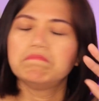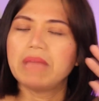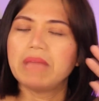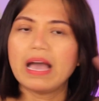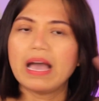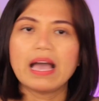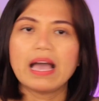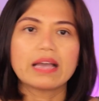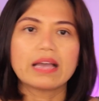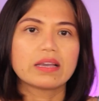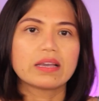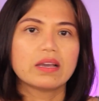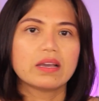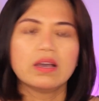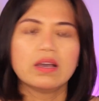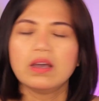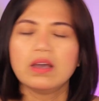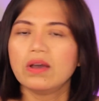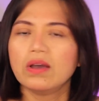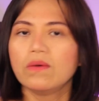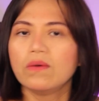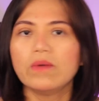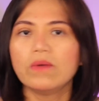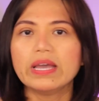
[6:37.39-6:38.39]
back
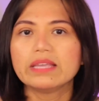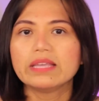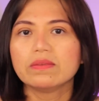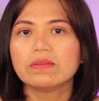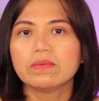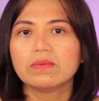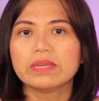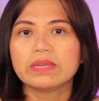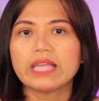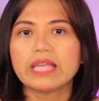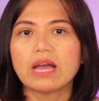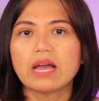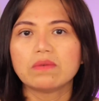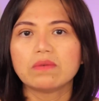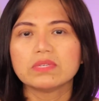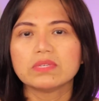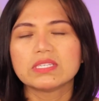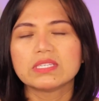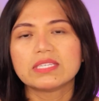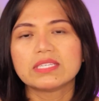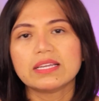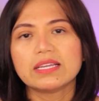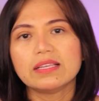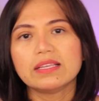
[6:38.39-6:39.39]
when I
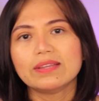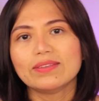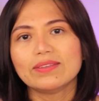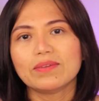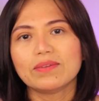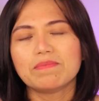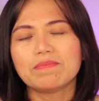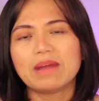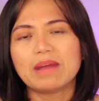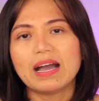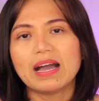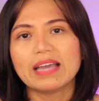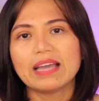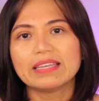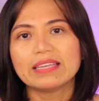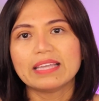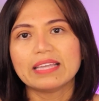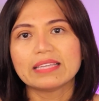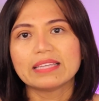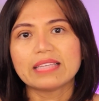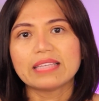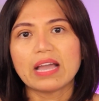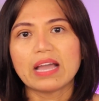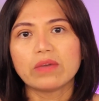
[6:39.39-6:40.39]
was still in Dubai,
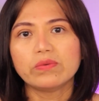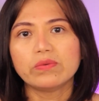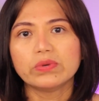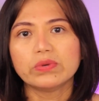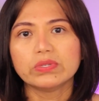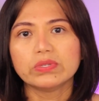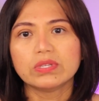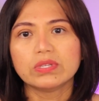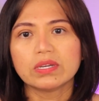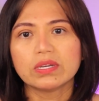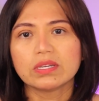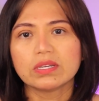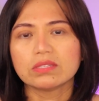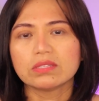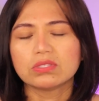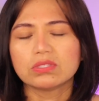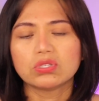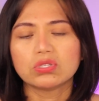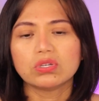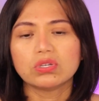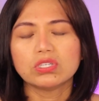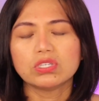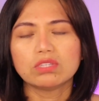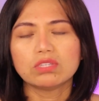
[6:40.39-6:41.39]
that I would
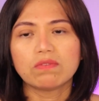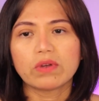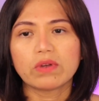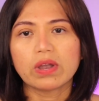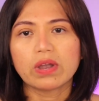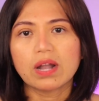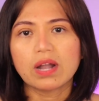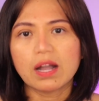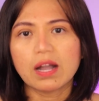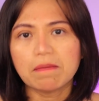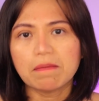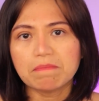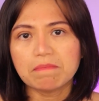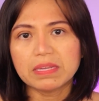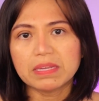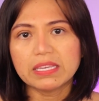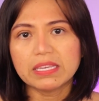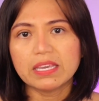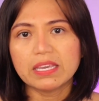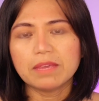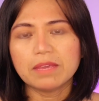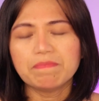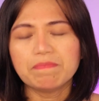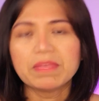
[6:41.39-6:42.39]
search for a
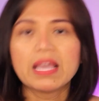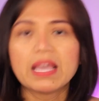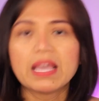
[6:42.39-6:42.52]
company